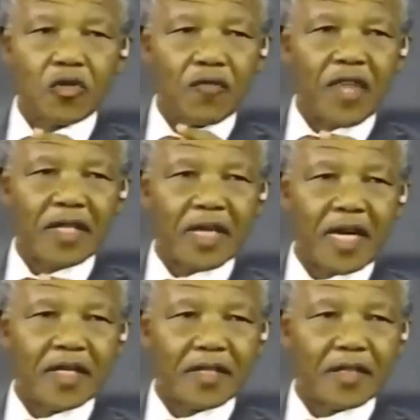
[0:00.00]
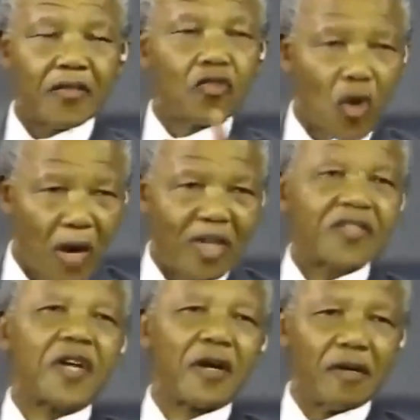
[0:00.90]
of that country to our
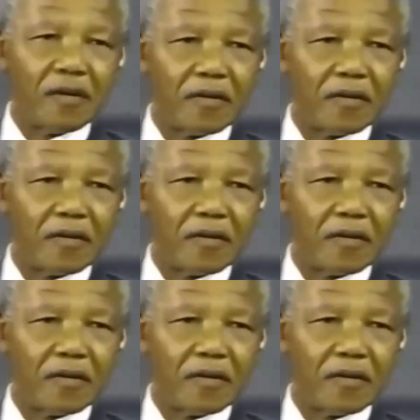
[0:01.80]
struggle.